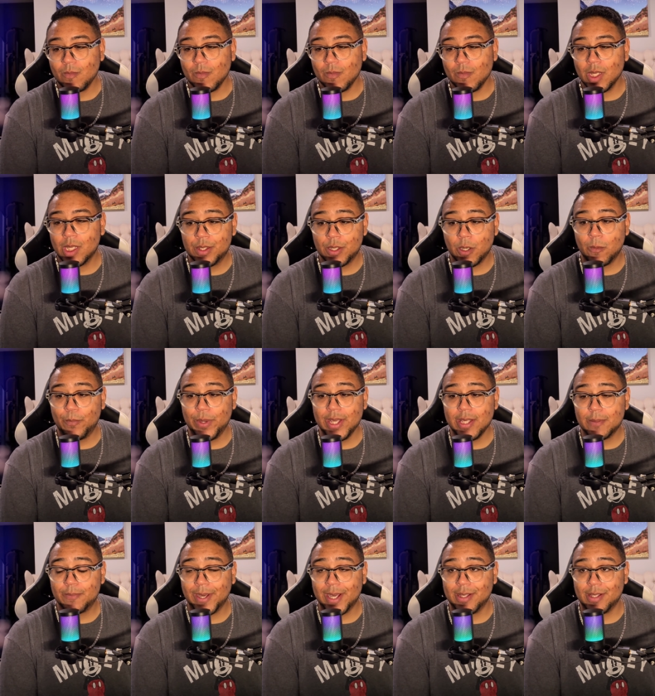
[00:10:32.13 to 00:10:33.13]
So
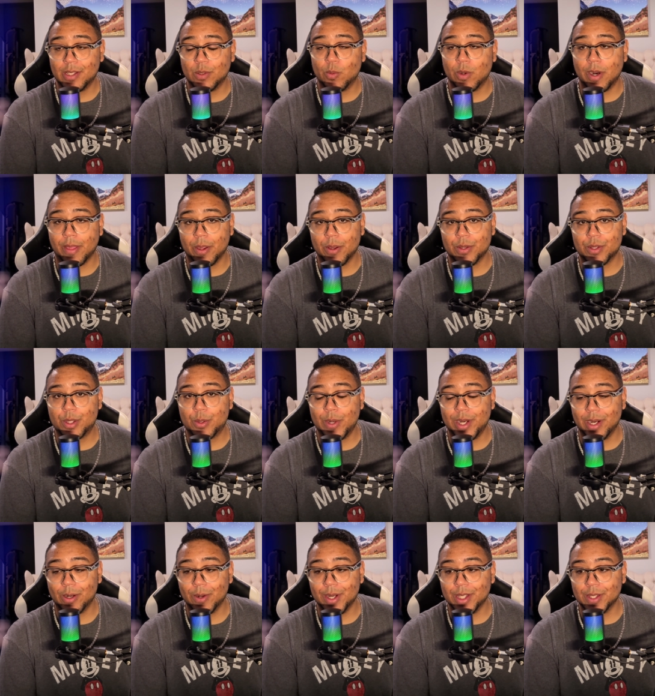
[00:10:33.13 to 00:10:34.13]
BeatSpace is one of those 3
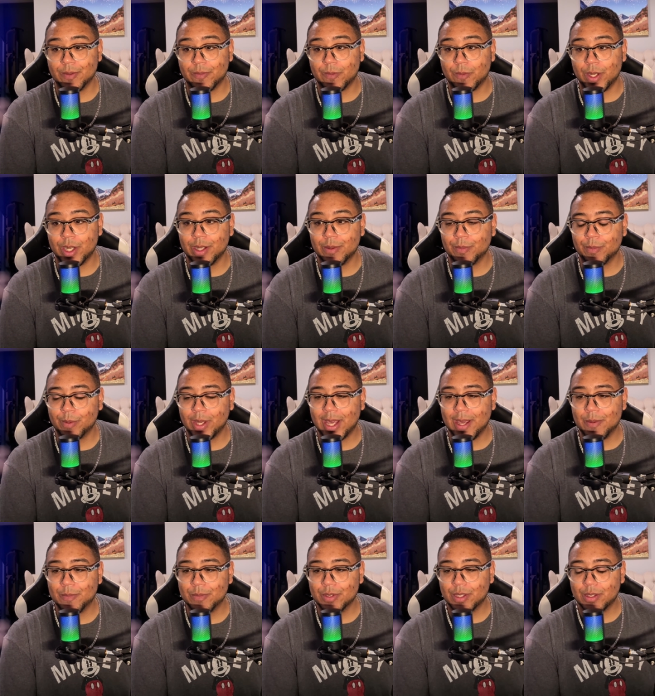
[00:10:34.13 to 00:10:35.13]
Degrees of Freedom
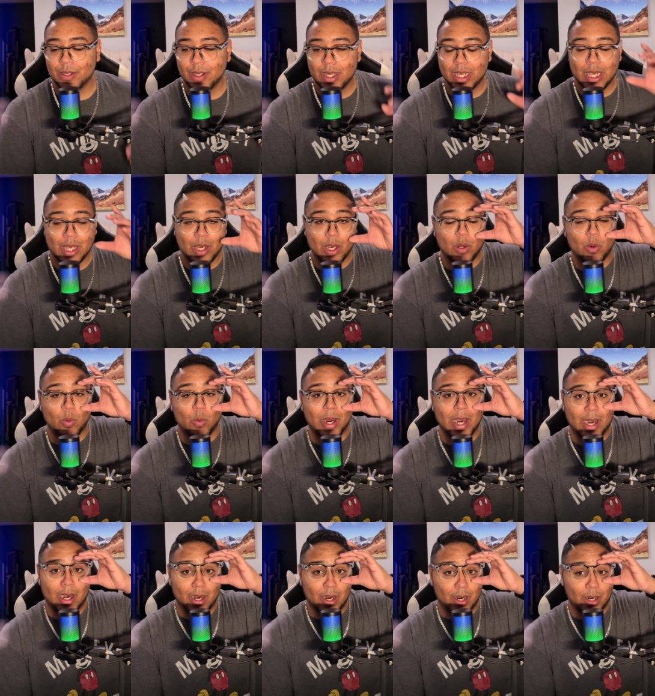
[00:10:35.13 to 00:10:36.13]
games
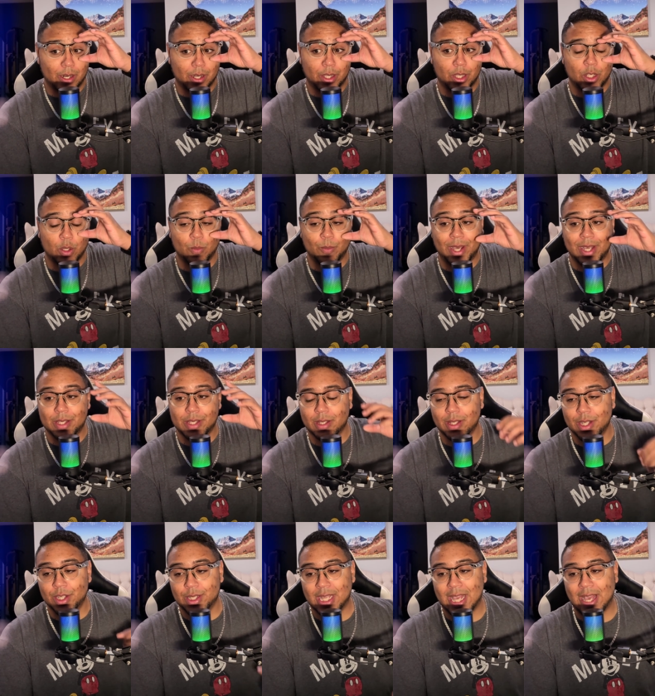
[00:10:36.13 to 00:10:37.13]
where you
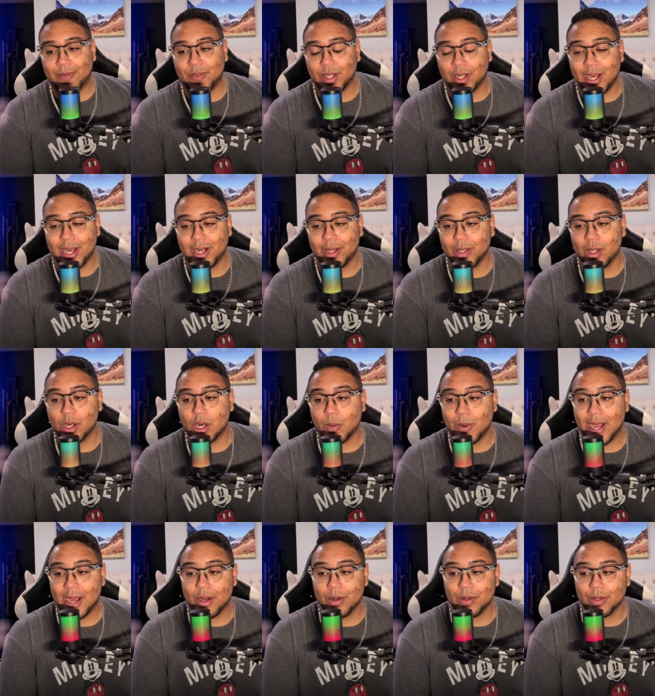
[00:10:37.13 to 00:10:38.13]
basically just have to kind of look
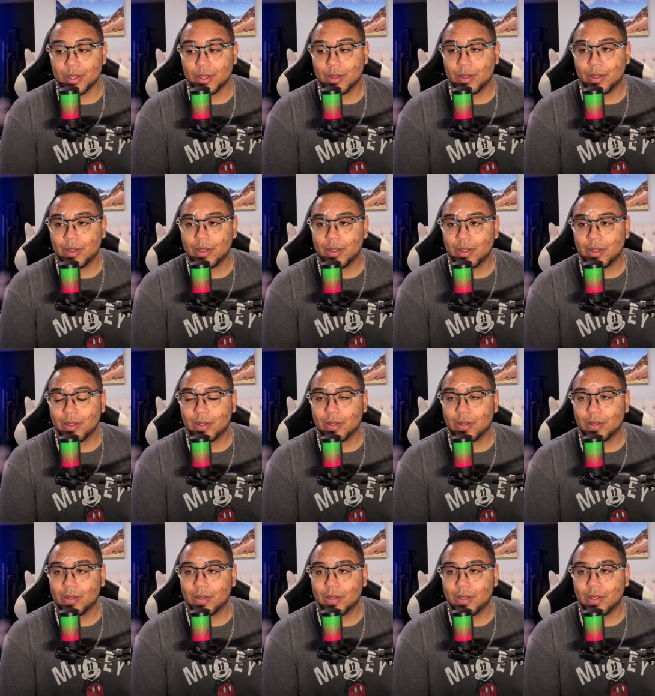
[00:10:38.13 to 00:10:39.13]
around
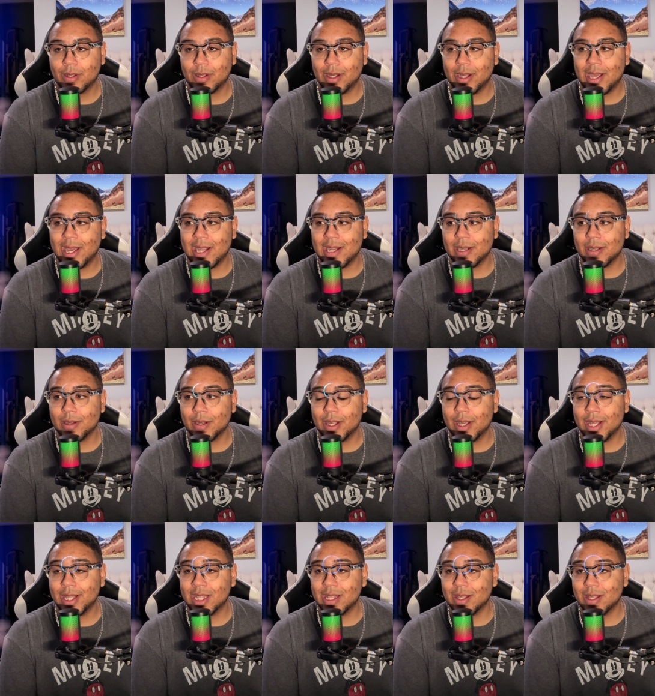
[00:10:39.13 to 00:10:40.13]
and
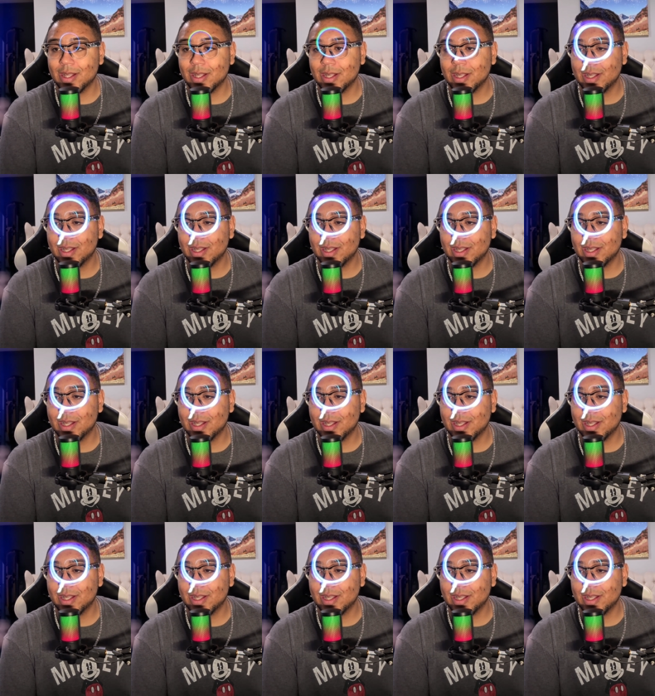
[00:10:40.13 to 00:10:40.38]
hit the